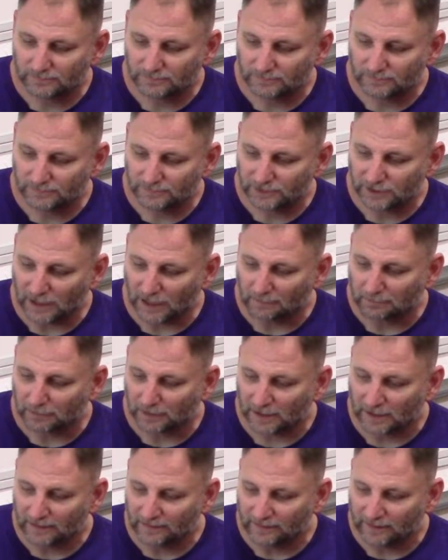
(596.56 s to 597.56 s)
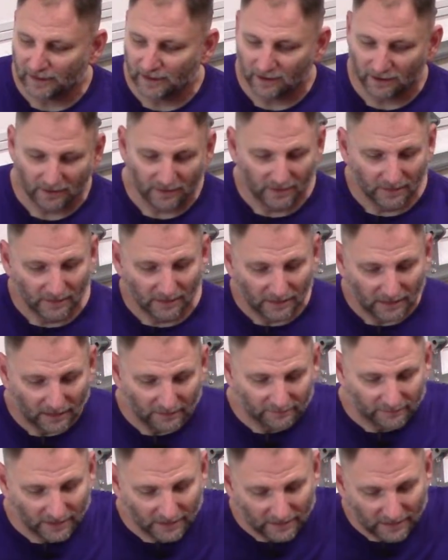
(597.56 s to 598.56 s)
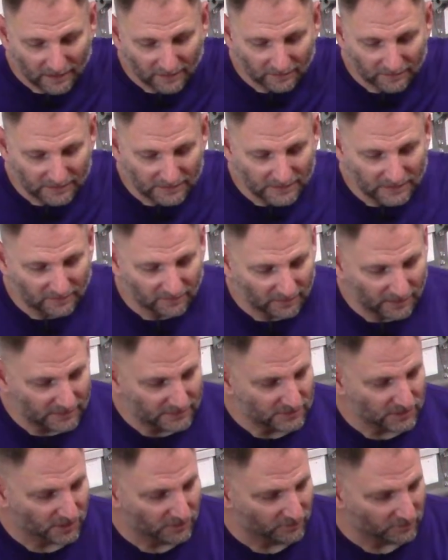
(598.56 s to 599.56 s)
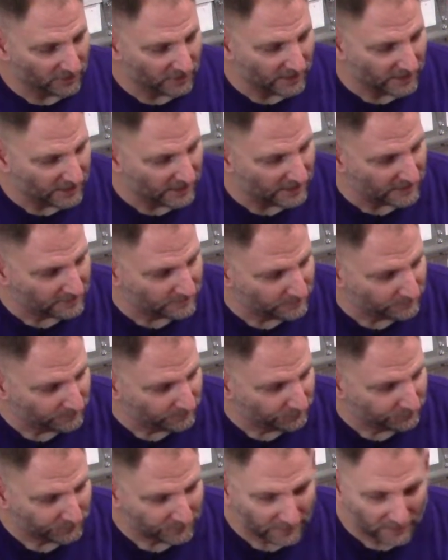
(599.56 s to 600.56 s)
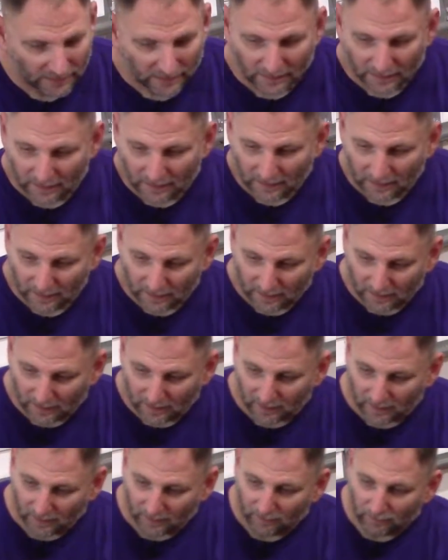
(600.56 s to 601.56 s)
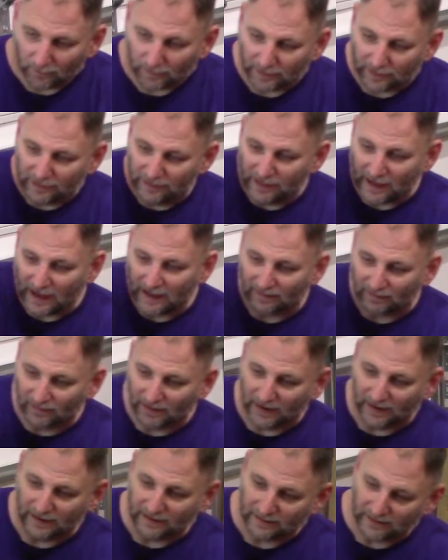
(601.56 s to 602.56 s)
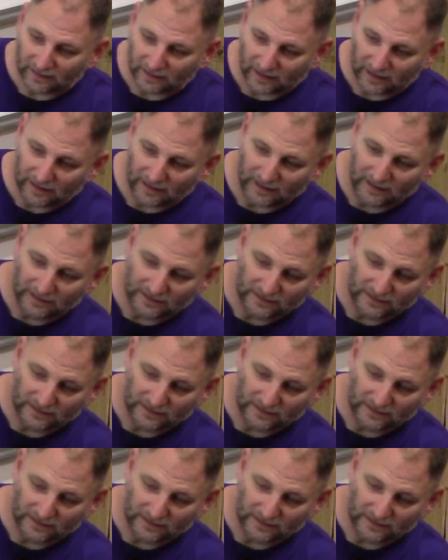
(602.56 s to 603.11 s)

shop light there. I've got LED lights overhead. With that light is